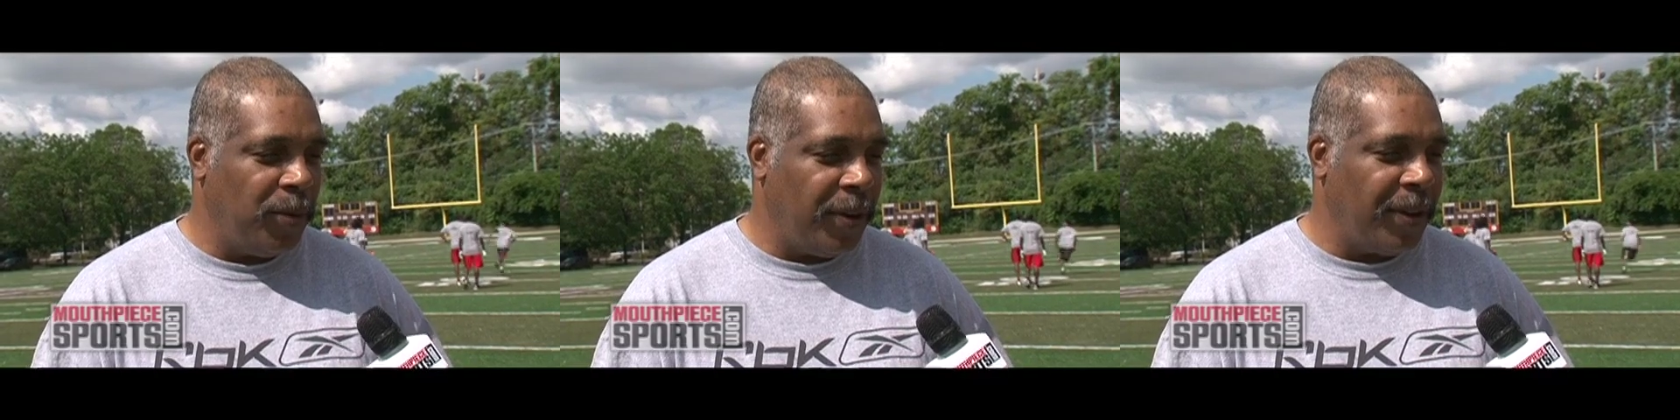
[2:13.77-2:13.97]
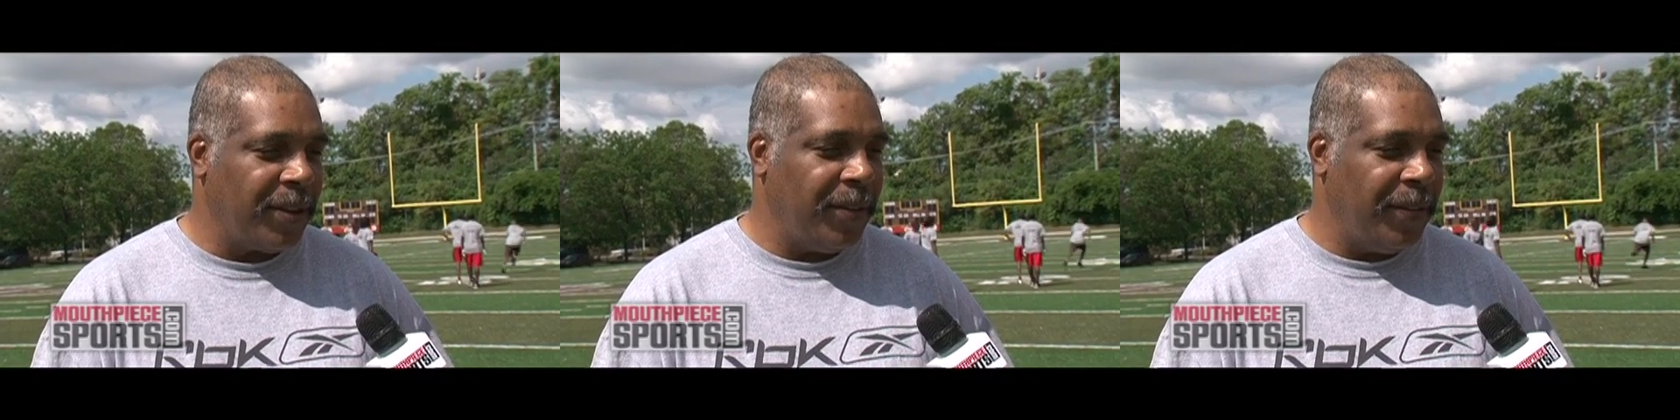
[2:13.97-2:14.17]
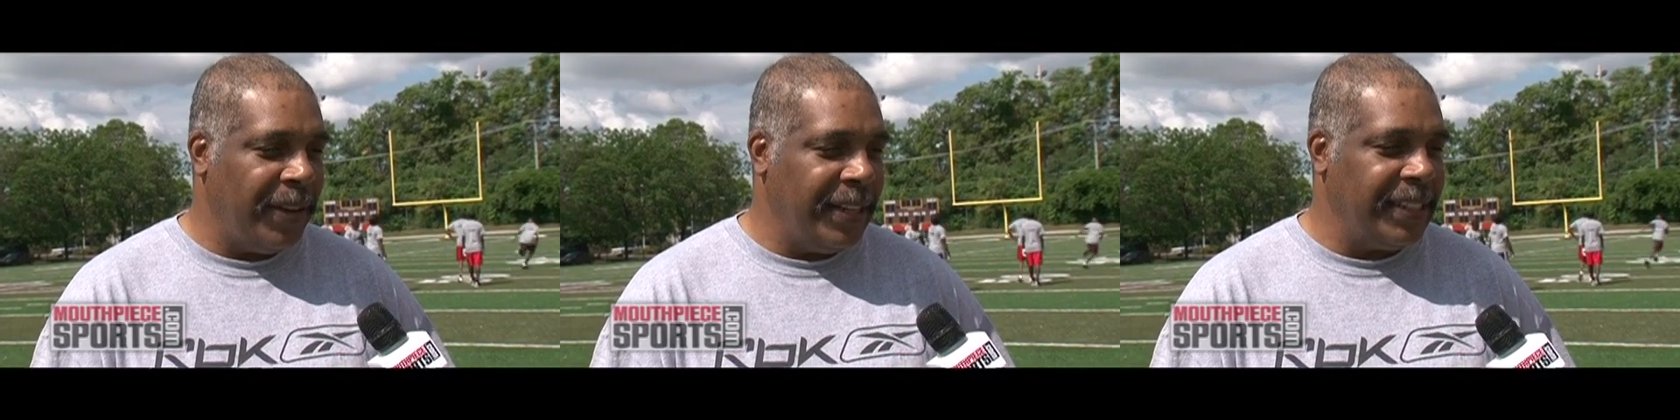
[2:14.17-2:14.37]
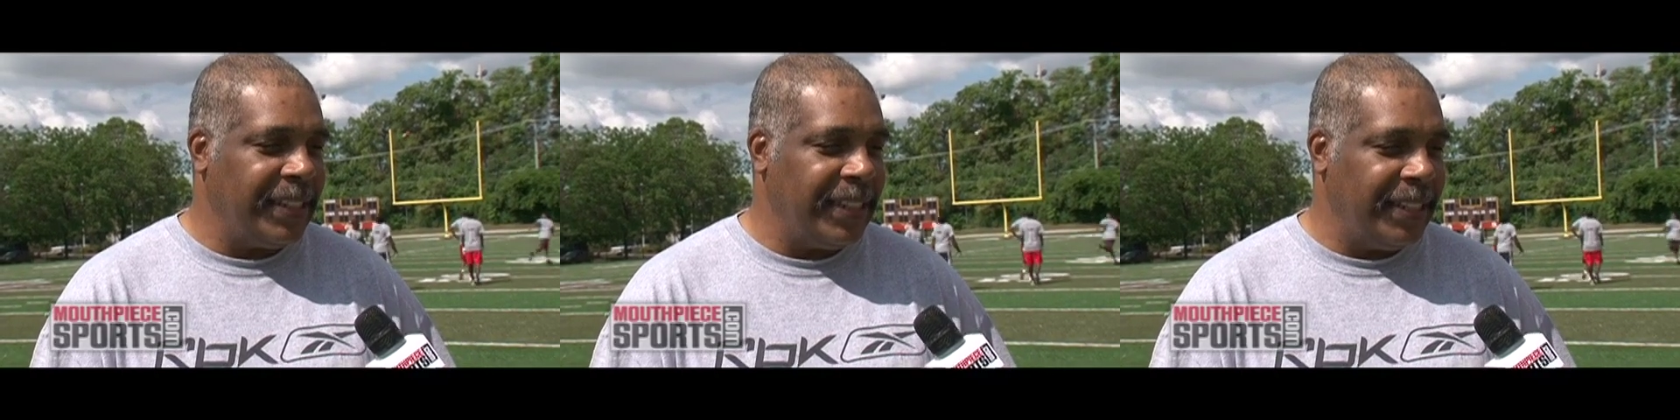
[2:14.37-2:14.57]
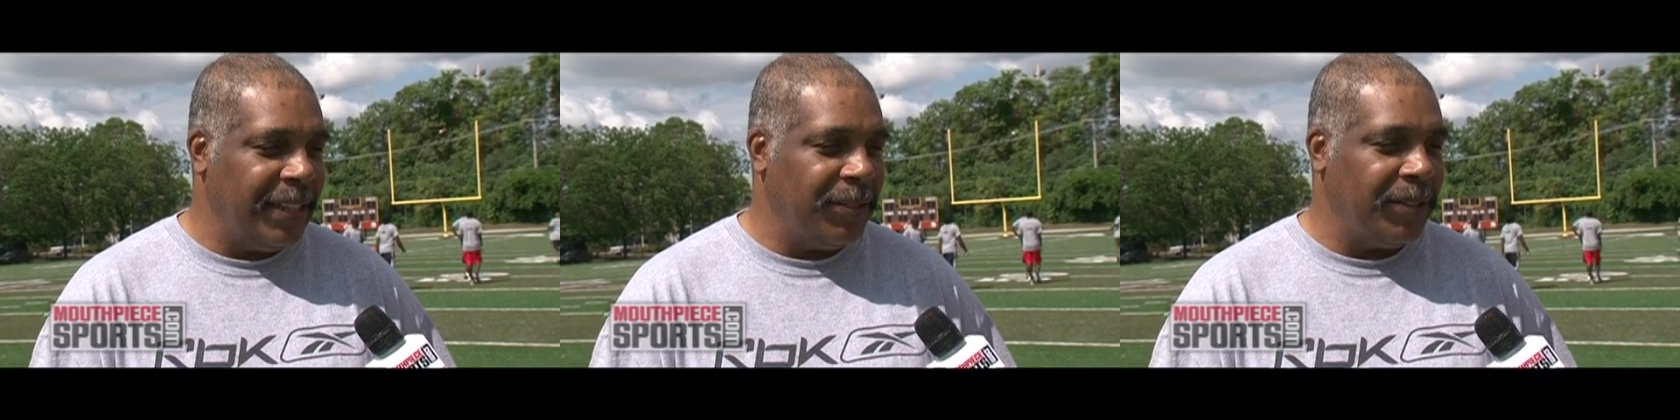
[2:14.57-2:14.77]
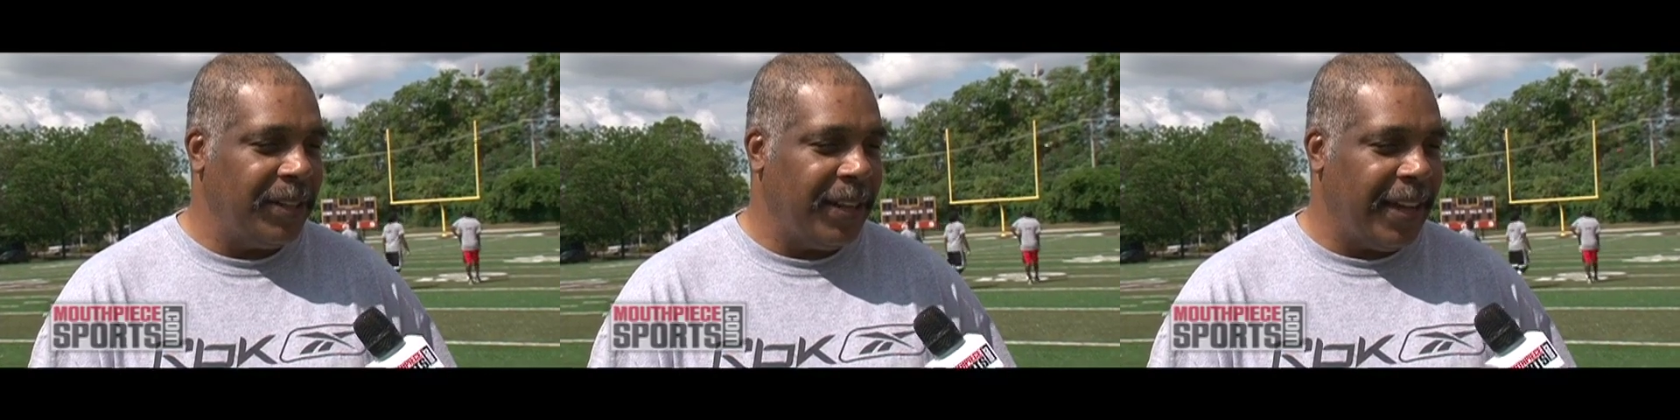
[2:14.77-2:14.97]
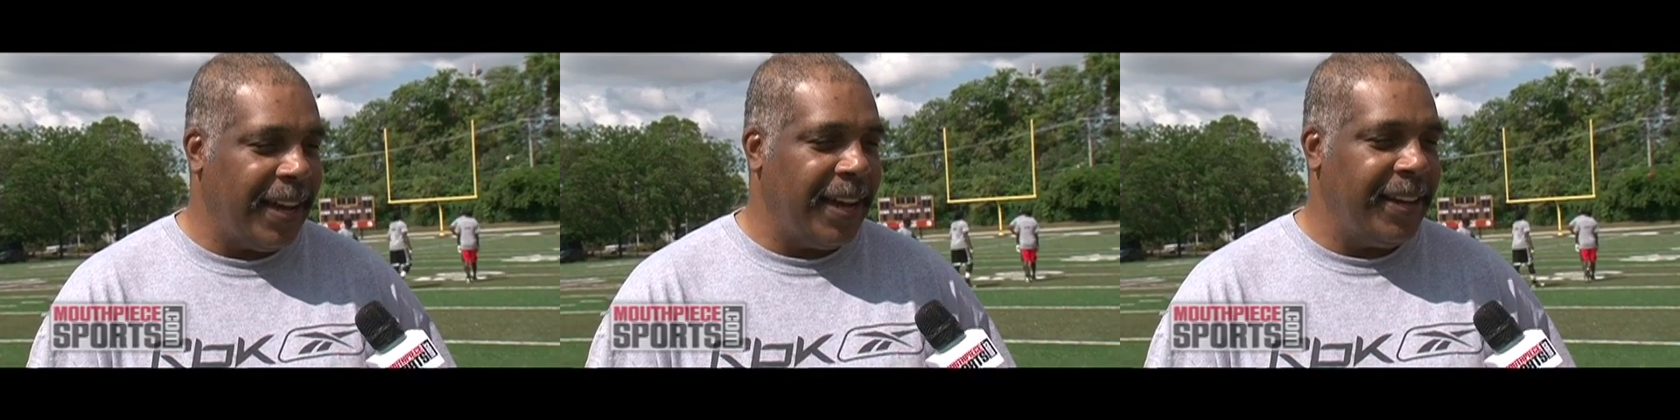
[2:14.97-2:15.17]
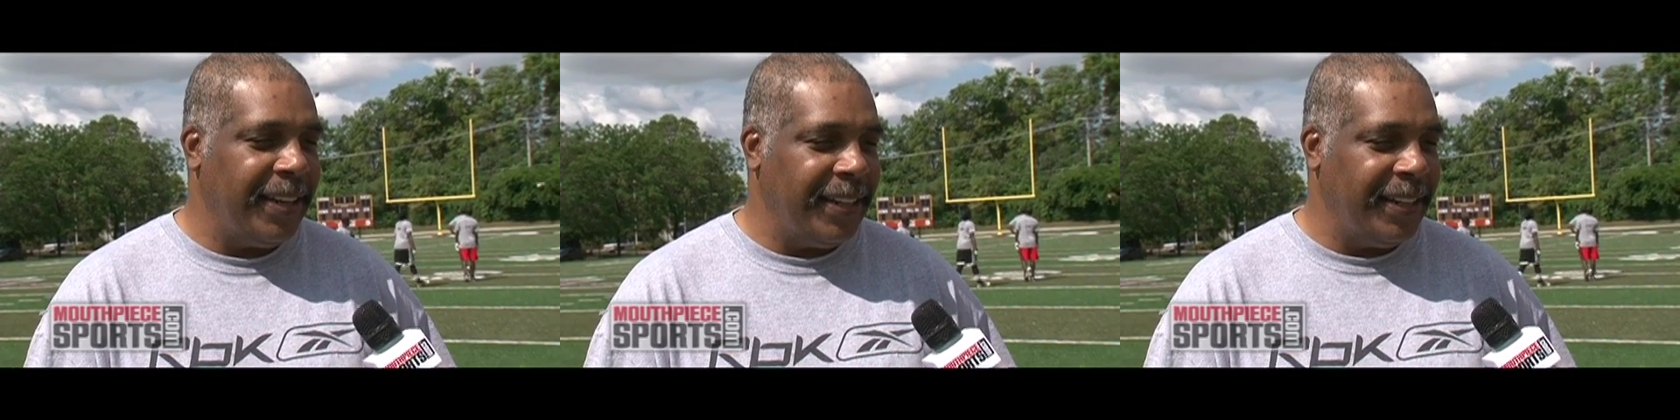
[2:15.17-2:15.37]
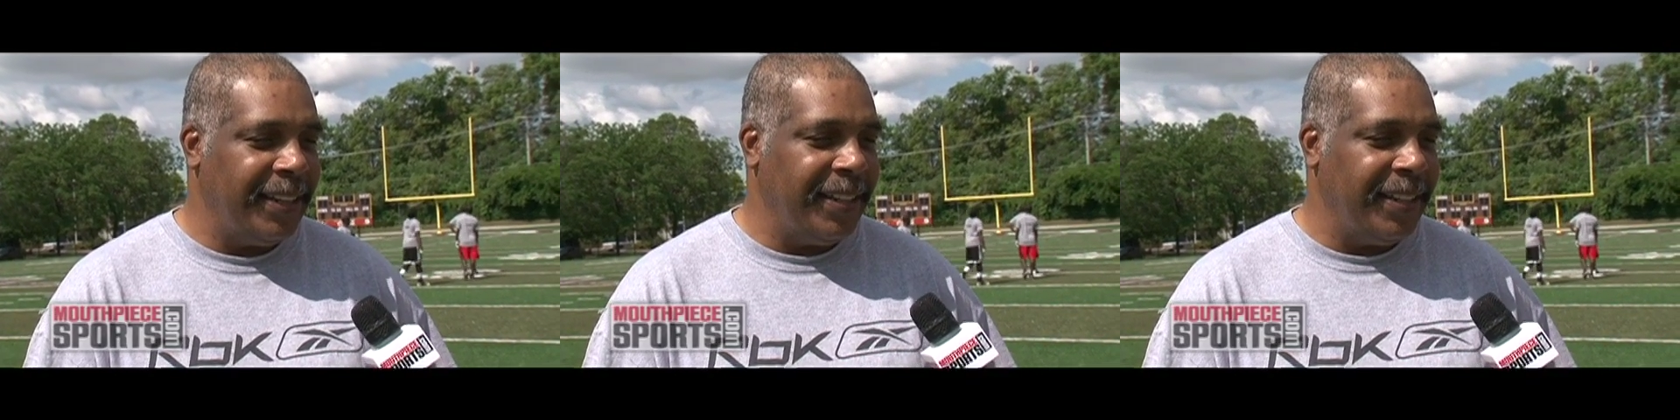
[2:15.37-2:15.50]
walk away and say they were highly